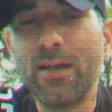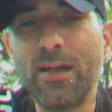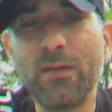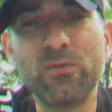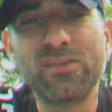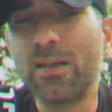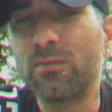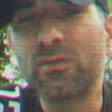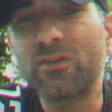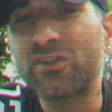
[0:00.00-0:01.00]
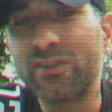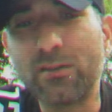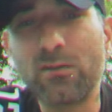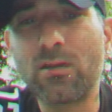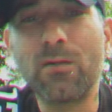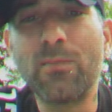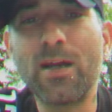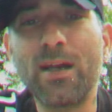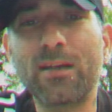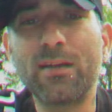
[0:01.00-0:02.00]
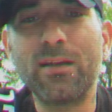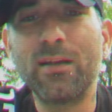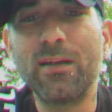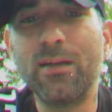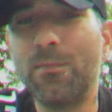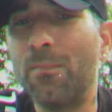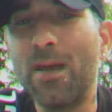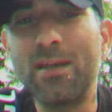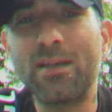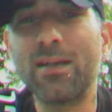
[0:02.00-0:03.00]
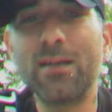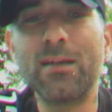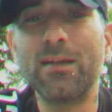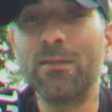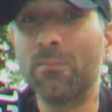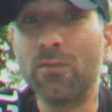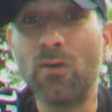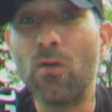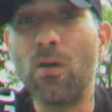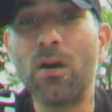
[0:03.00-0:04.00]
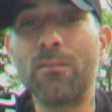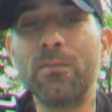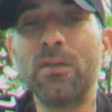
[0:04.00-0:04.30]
and was able to still come back and make it and blow up.